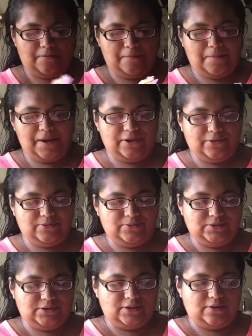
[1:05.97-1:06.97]

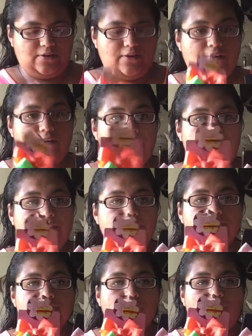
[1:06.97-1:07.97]
bows for
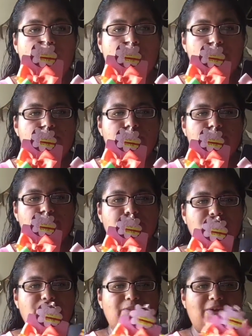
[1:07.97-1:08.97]
school.
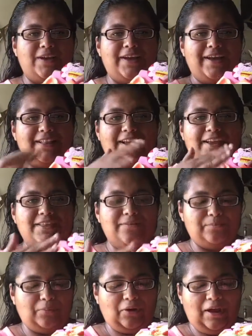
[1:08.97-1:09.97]
I like the
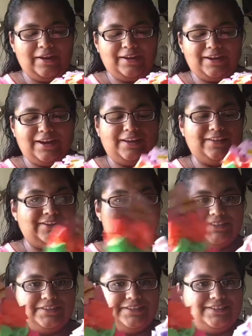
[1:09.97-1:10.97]
bright
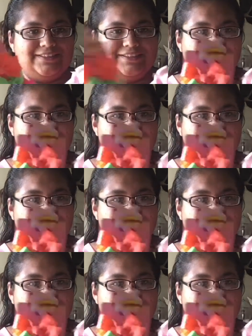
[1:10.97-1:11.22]
colors.